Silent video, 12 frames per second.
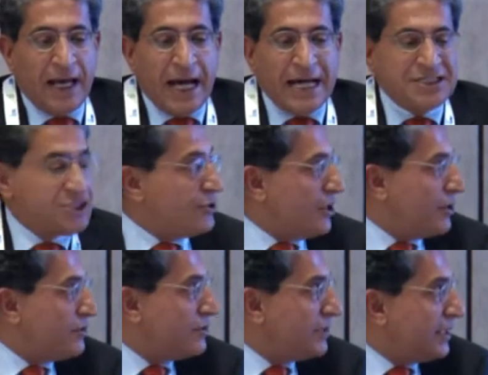As you
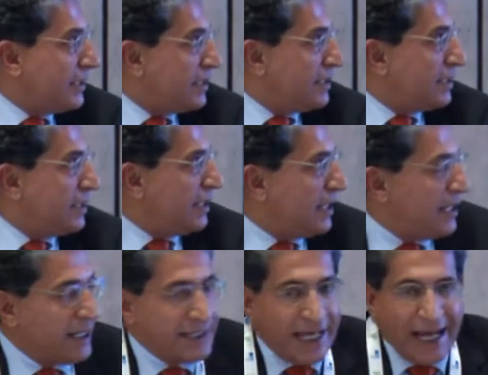know,
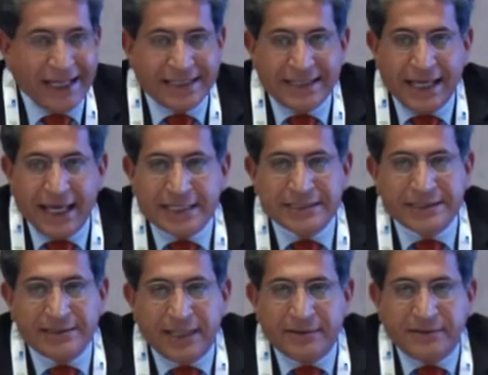the idea is
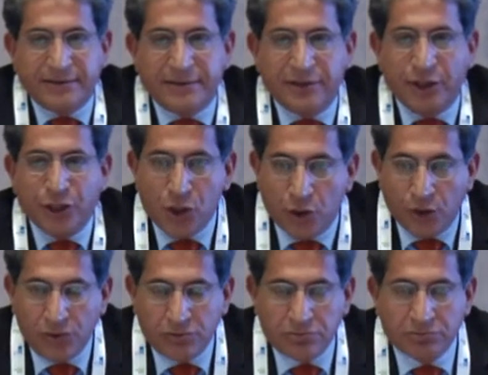not
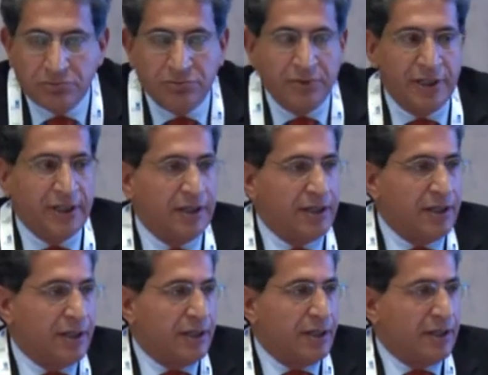new.
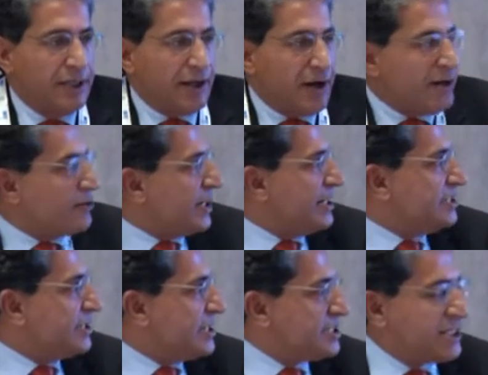There are
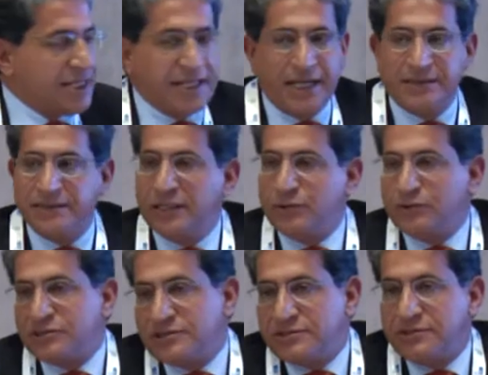organizations that deal
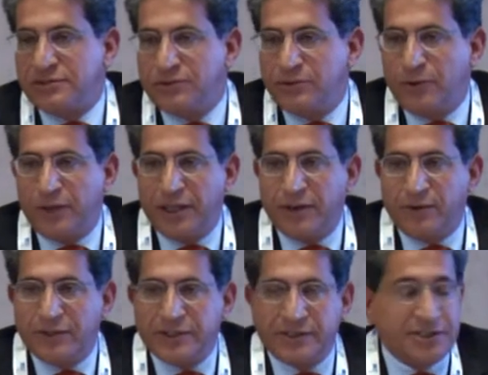with
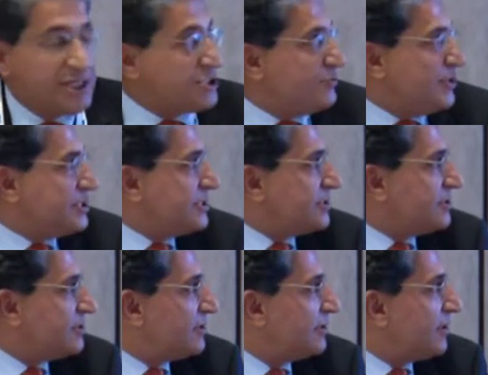such business
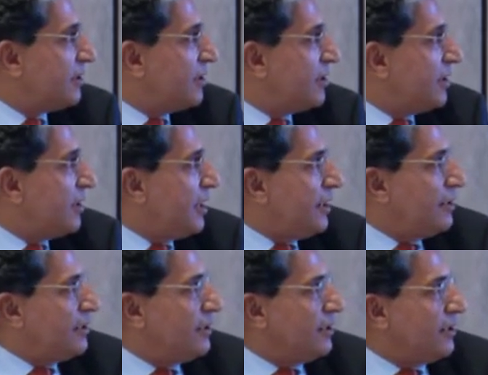
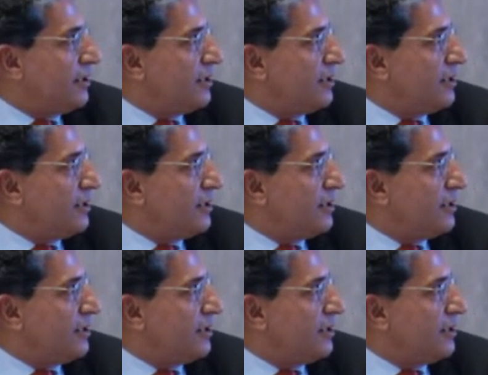in